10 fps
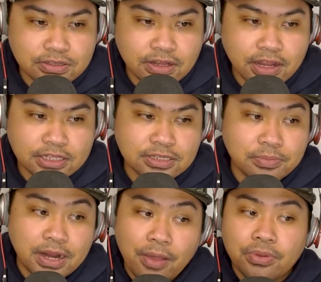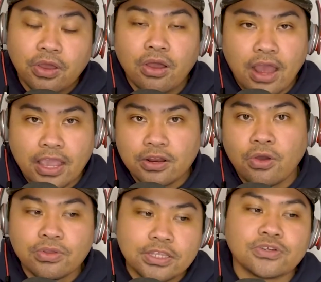collection, but I can
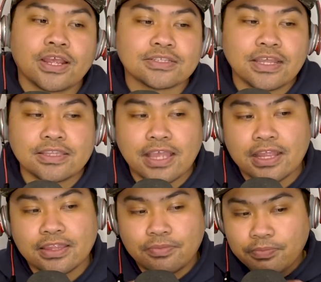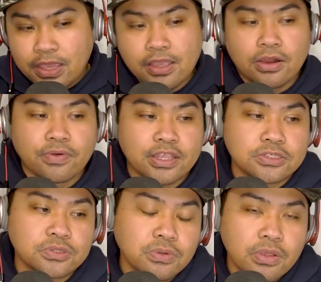only translate that being a great
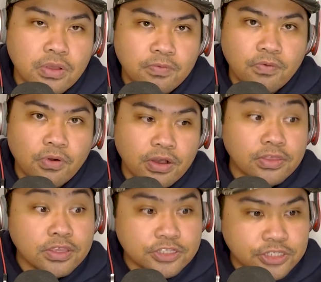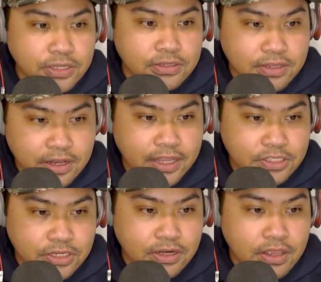shoe for the Shield
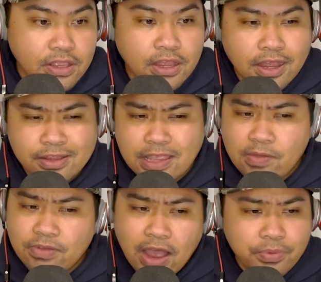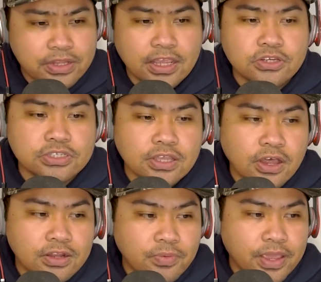collection. They've gone with an interesting
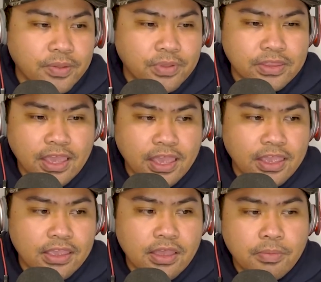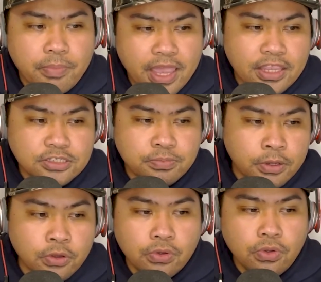colorway with a beige,
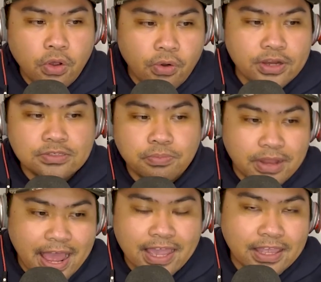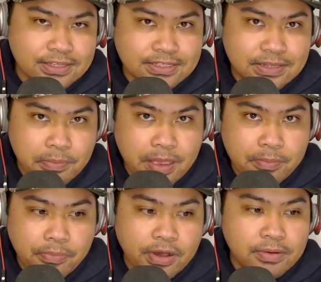blue, orange, black, and
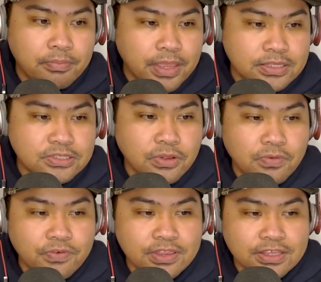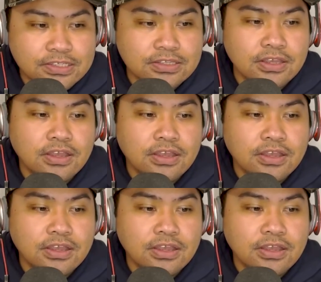cement print midsole for this